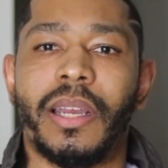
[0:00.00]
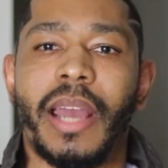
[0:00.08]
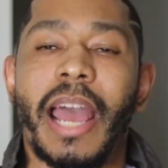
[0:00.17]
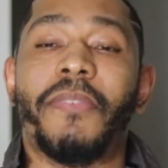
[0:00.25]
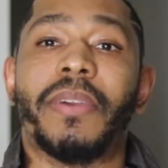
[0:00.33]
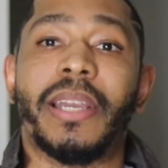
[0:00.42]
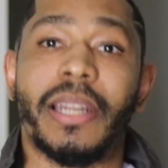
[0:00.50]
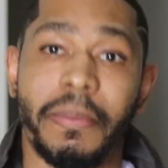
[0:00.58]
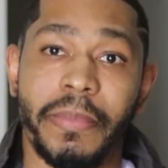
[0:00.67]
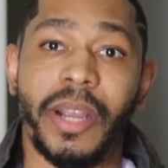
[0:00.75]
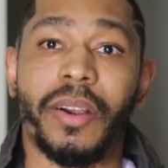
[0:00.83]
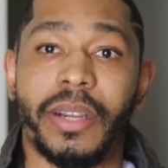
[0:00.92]
African
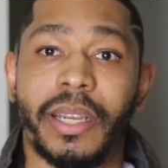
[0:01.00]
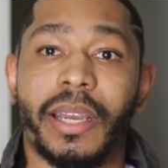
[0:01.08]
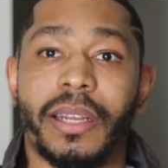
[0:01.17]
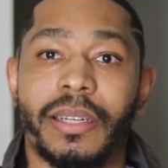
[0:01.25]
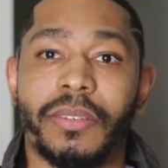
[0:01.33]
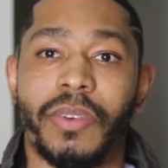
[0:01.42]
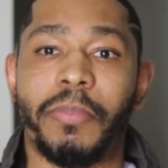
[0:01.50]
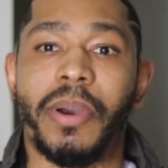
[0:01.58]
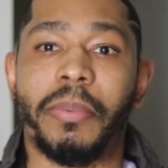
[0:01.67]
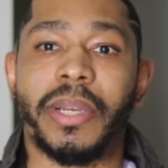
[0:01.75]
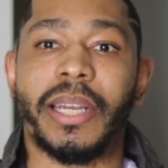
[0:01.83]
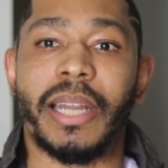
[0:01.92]
American
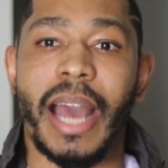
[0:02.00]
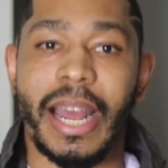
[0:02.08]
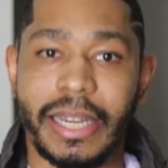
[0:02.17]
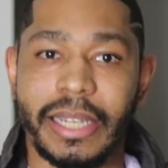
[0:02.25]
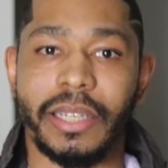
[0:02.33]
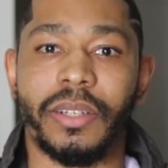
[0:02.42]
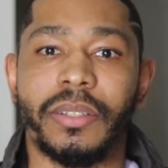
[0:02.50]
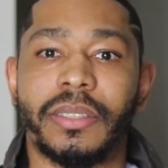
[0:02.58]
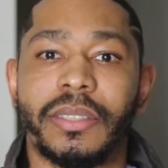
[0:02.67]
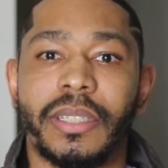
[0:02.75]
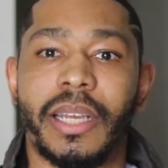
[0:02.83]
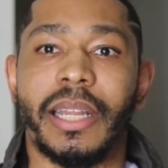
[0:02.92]
Republican
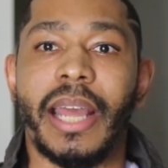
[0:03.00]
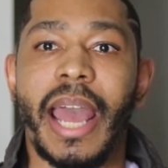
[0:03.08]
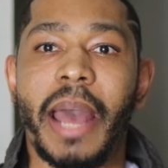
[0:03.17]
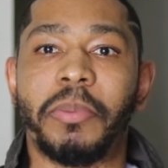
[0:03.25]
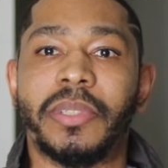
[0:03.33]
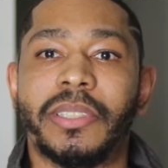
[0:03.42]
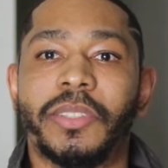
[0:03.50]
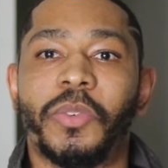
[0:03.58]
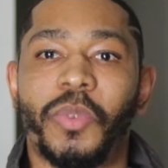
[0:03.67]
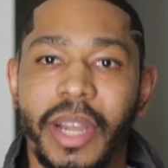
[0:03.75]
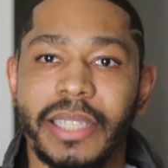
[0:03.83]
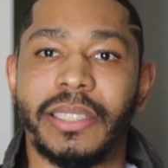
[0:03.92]
ideals in the absence of
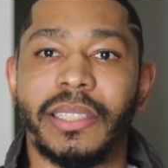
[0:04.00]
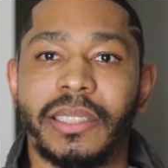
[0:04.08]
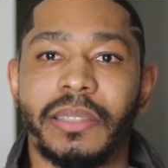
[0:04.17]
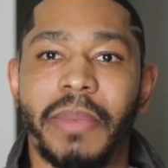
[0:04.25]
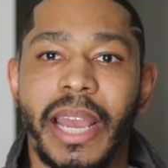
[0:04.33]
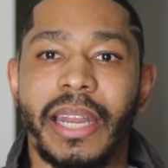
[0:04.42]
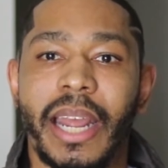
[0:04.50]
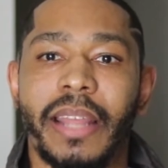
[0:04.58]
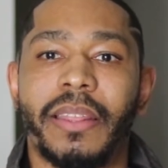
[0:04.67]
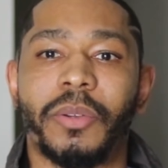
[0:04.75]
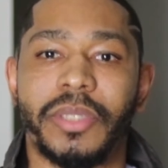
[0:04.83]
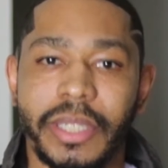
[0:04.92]
racism and
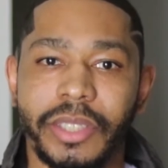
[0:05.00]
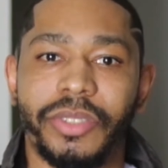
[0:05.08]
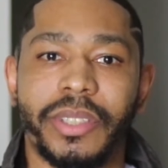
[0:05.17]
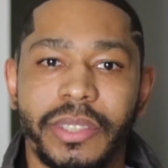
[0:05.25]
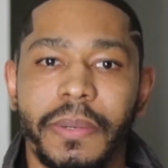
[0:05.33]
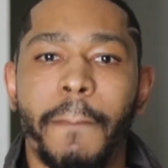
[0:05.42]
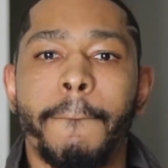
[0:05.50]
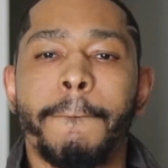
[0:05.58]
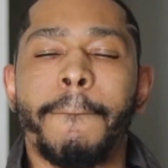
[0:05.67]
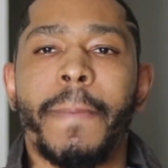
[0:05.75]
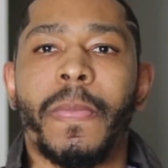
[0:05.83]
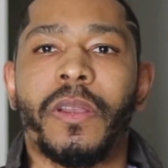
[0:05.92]

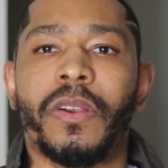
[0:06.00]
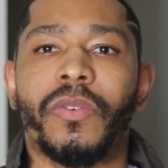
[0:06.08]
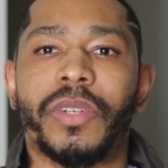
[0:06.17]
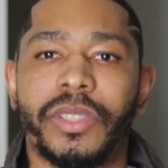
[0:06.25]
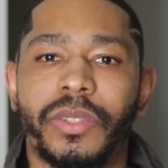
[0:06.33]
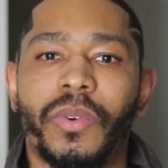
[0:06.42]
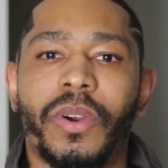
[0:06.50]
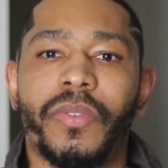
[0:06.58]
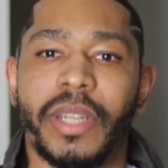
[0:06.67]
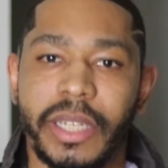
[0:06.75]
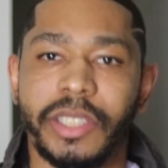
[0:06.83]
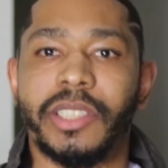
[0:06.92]
ethnocentrism, restore
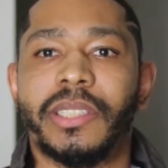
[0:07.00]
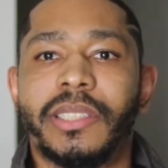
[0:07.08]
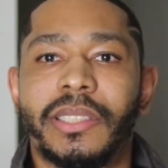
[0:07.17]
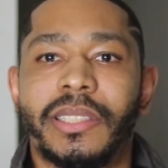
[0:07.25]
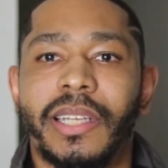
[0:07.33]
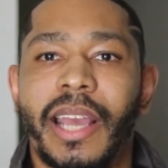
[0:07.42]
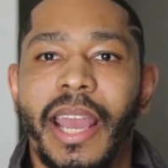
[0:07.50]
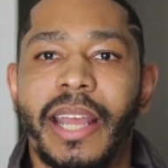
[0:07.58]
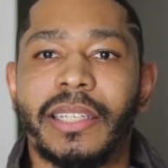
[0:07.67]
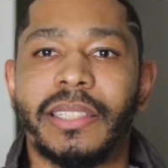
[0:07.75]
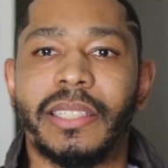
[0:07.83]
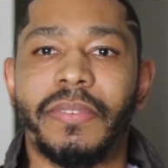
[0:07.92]
religious
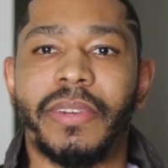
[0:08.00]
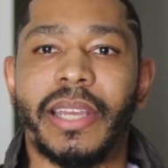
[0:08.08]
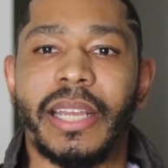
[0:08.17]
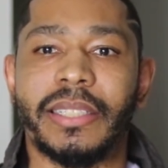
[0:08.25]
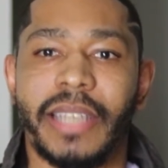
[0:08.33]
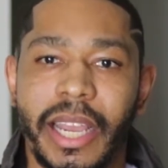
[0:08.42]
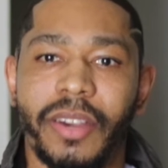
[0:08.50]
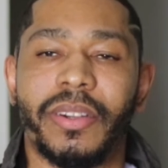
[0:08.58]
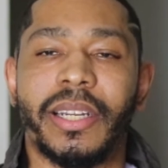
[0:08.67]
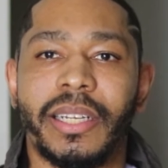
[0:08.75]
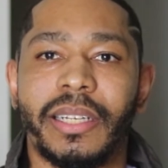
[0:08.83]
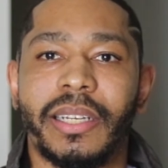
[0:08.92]
and civic
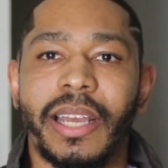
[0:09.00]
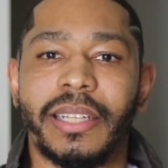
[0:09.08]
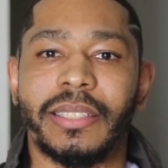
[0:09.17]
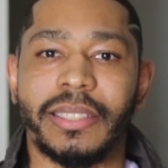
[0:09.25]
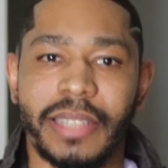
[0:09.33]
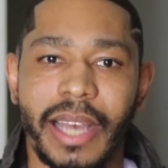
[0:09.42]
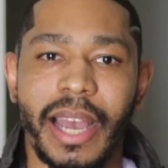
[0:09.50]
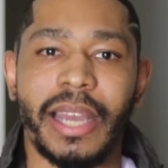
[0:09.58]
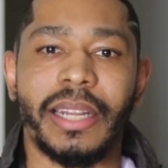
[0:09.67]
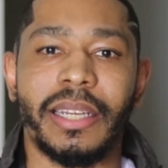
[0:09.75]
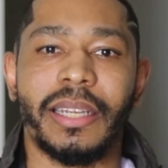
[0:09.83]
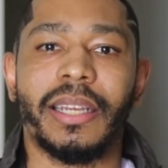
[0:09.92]
integrity in
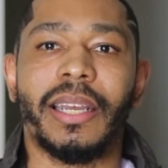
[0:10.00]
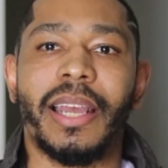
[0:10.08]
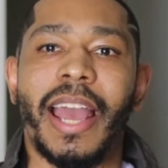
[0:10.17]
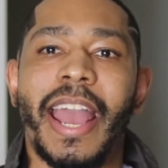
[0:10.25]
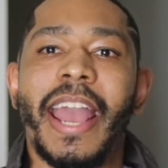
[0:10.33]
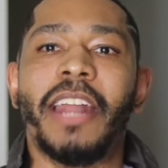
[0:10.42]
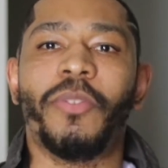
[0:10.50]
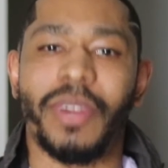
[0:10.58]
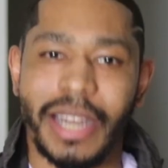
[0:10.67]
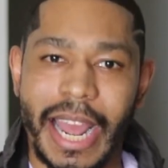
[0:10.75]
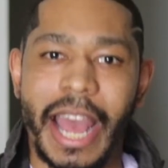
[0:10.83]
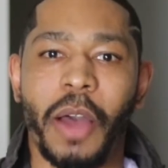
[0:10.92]
society, and
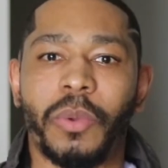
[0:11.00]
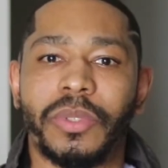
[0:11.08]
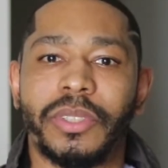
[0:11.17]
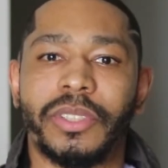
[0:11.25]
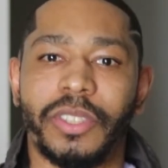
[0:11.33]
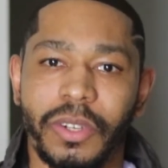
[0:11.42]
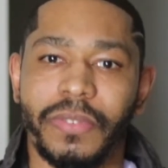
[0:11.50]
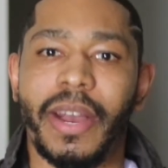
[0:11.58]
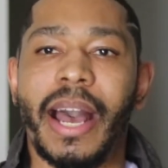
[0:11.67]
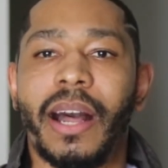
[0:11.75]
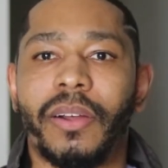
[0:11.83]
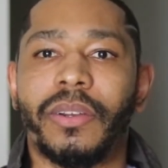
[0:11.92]
renounce
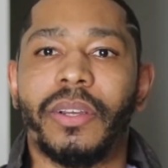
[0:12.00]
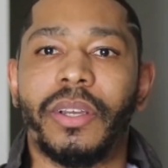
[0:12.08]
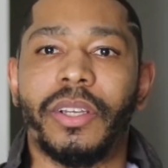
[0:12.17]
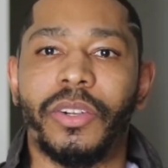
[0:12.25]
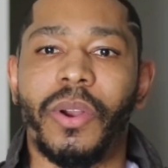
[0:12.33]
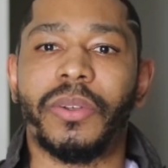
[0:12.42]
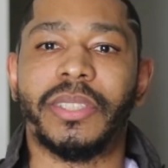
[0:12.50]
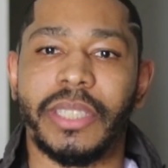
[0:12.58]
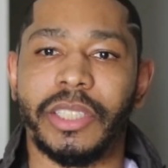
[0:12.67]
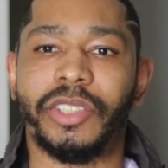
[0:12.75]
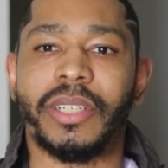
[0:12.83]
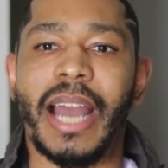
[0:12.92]
servile
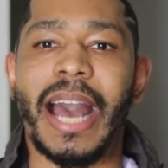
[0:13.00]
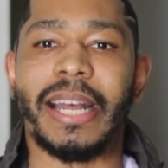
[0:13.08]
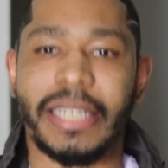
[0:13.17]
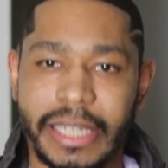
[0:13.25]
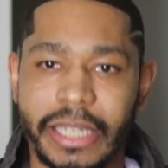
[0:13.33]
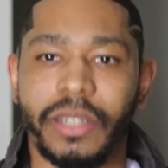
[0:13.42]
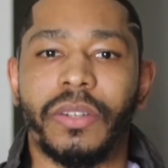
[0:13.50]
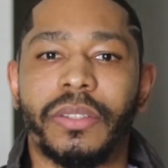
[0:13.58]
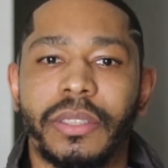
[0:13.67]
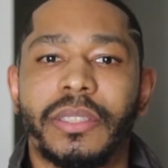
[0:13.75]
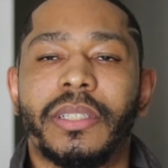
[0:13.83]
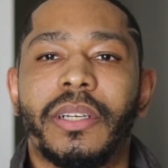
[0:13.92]
Eurocentric
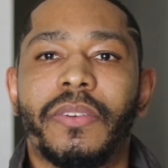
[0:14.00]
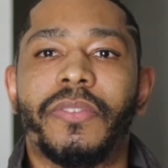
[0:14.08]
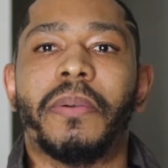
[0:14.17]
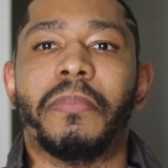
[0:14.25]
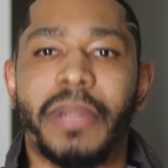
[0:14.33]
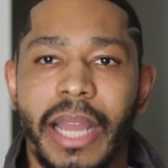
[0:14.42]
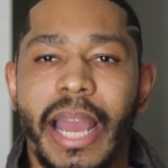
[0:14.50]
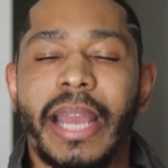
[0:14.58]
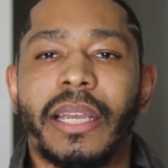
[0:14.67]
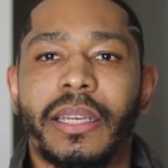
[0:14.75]
ideals from Black